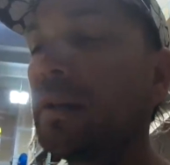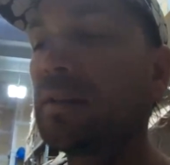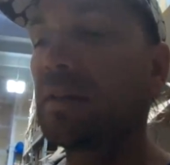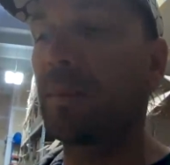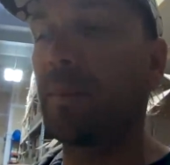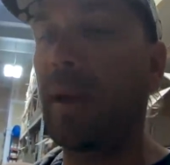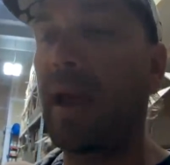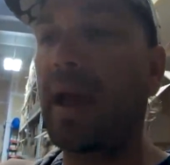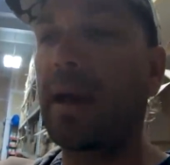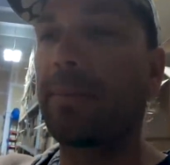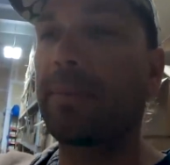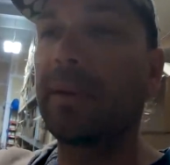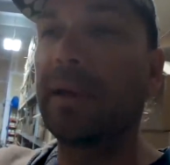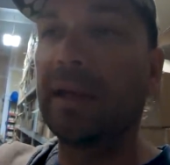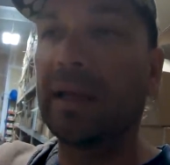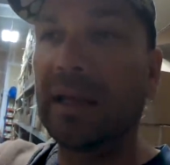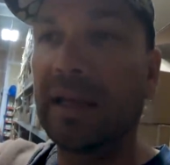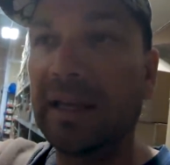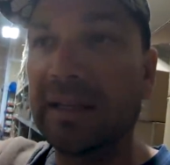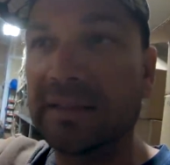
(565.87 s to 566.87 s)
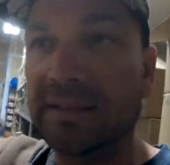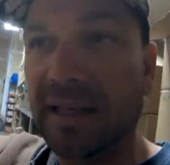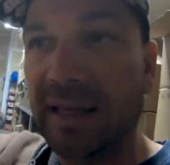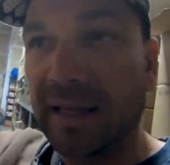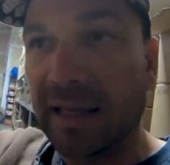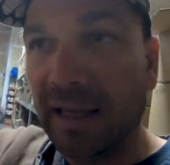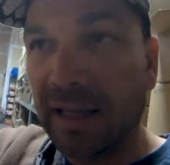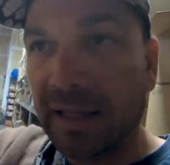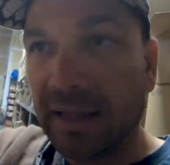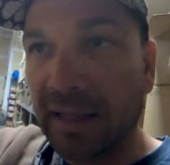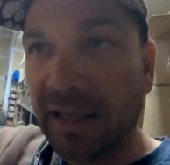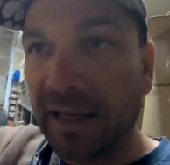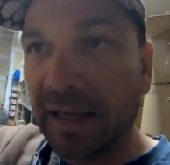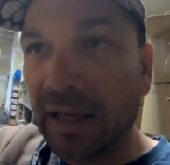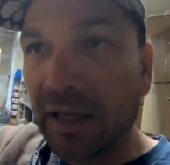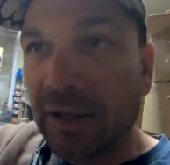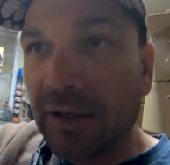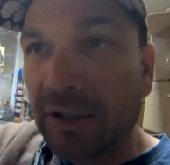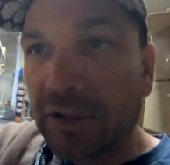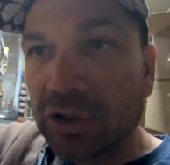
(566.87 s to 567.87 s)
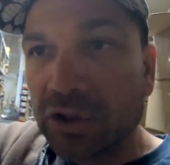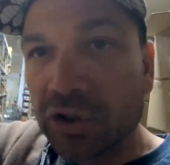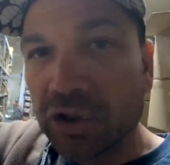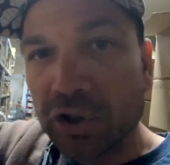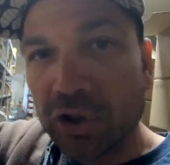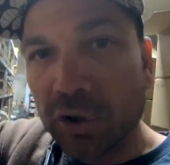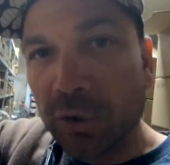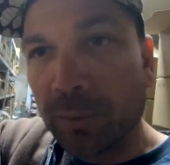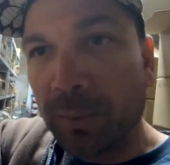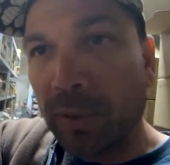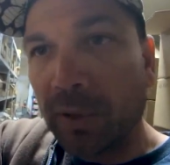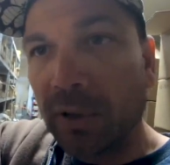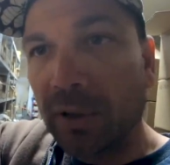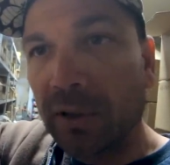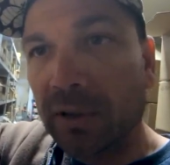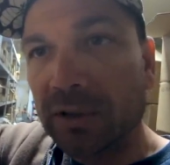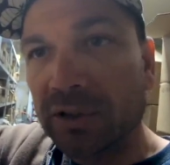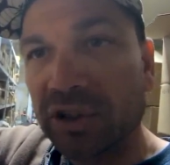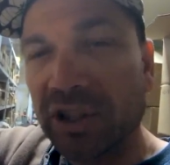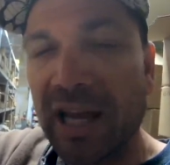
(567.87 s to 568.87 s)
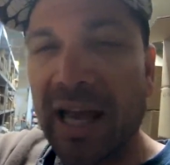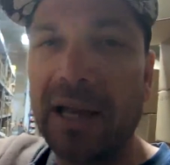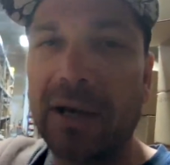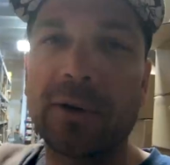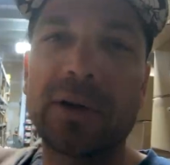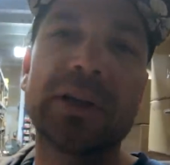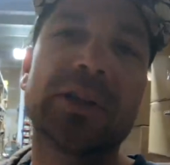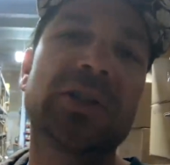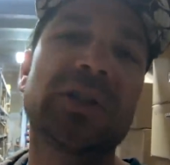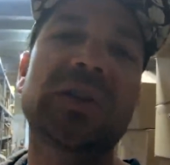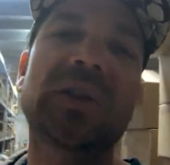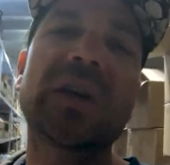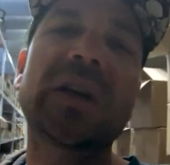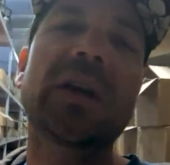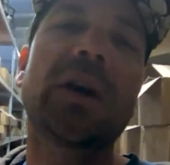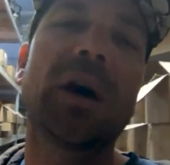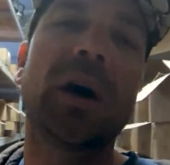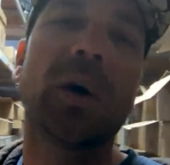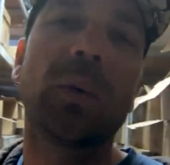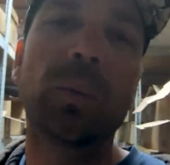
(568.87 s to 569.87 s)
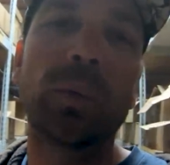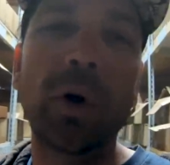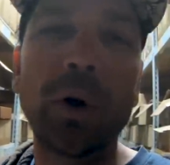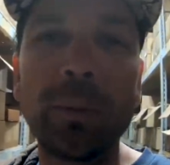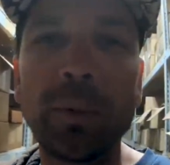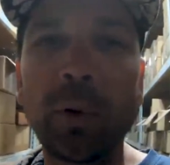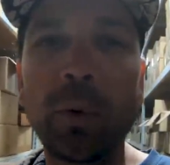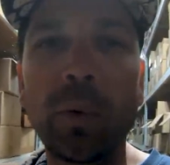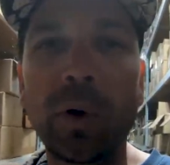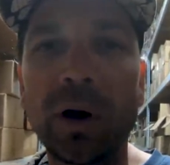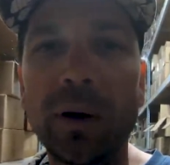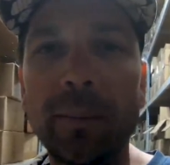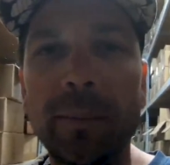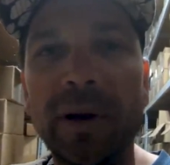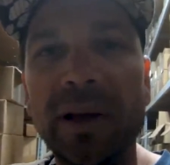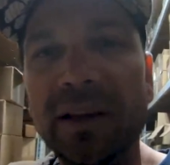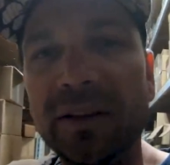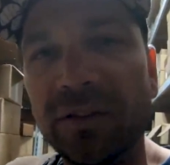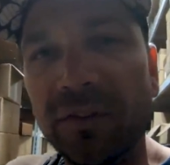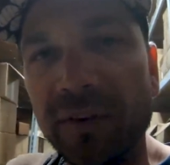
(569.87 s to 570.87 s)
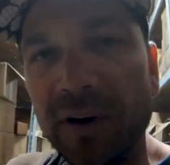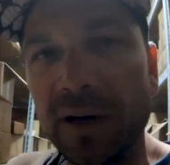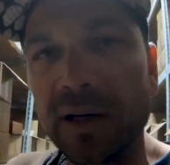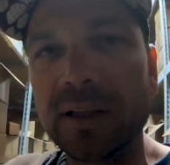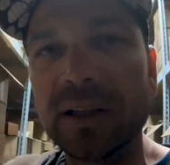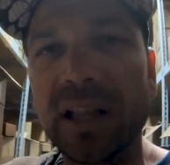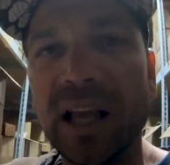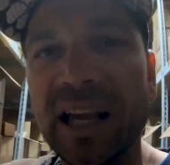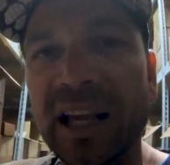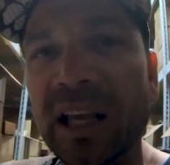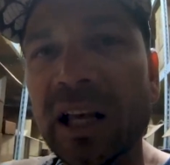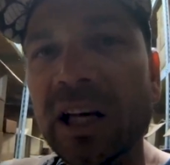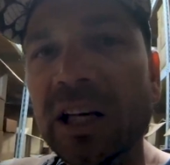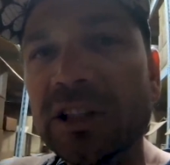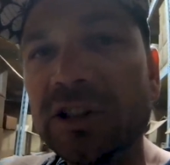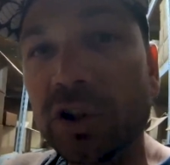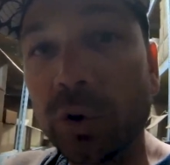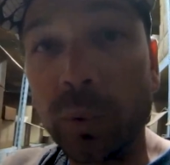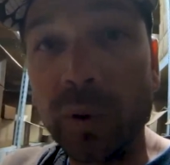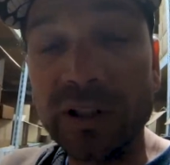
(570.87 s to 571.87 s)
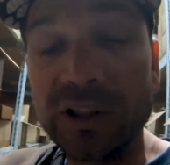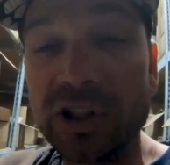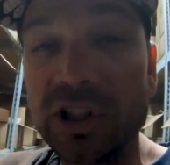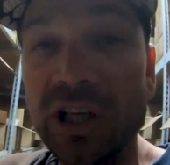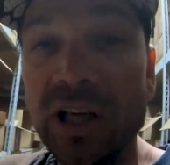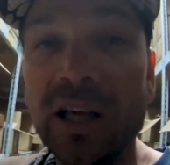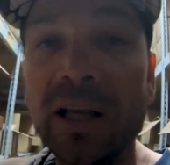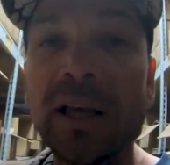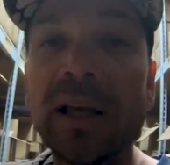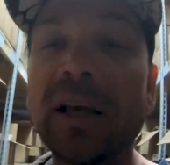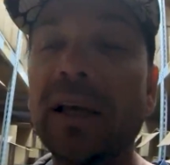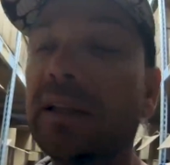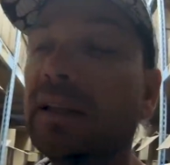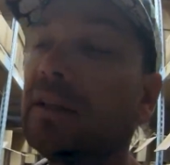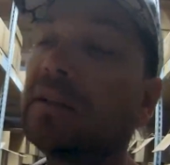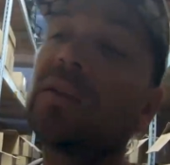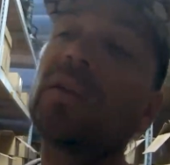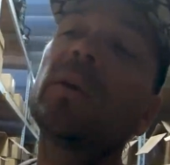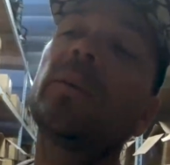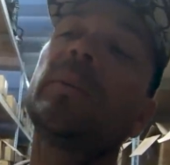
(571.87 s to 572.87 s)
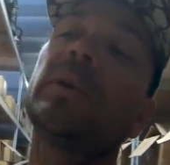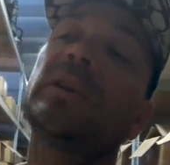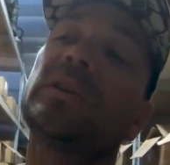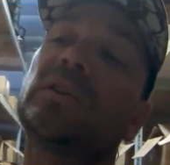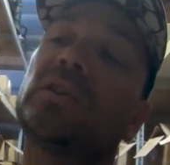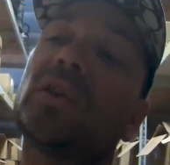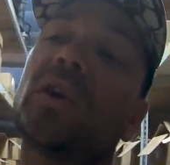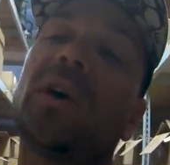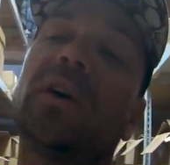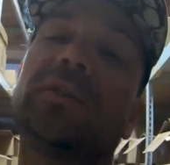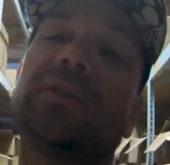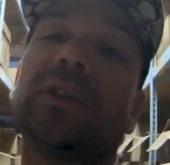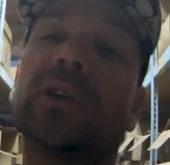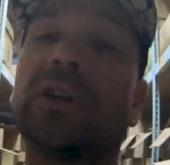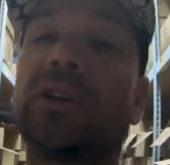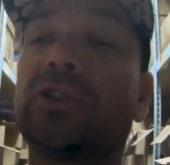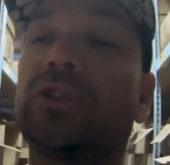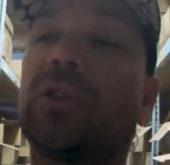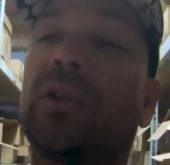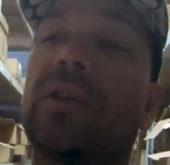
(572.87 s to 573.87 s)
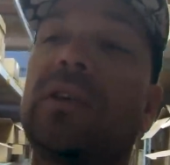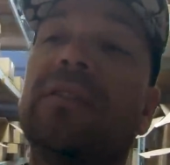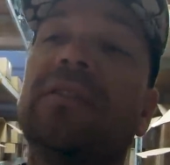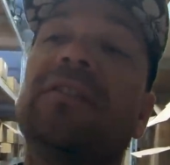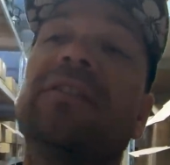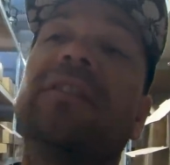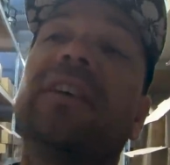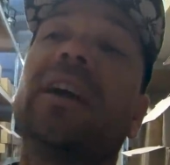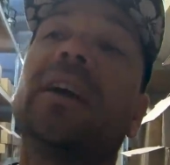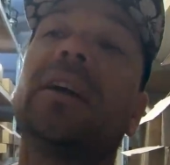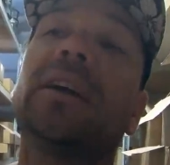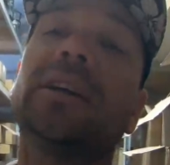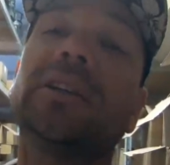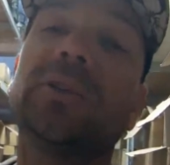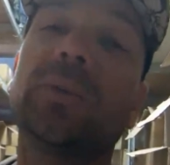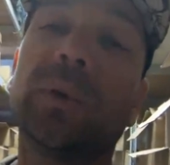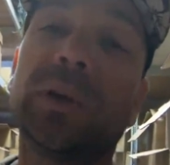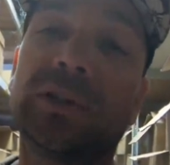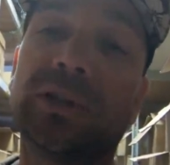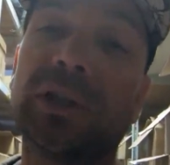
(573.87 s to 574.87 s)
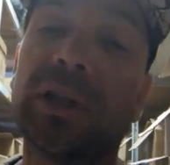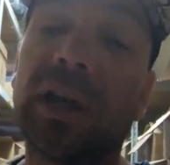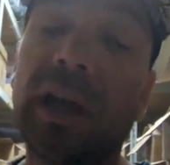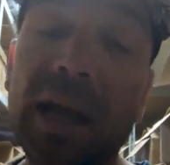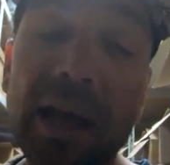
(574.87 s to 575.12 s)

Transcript: ends up happening is they get like super chattery. Just like a Roboworm is very like twitchy, these are a bit softer, so they're very twitchy.